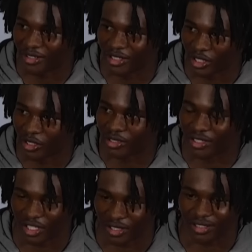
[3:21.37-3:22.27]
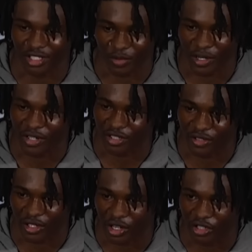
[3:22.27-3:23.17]
You know, the experience is
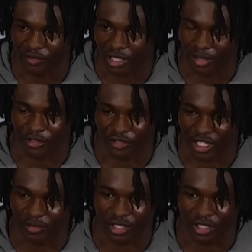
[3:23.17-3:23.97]
very crazy for me. I'm a freshman.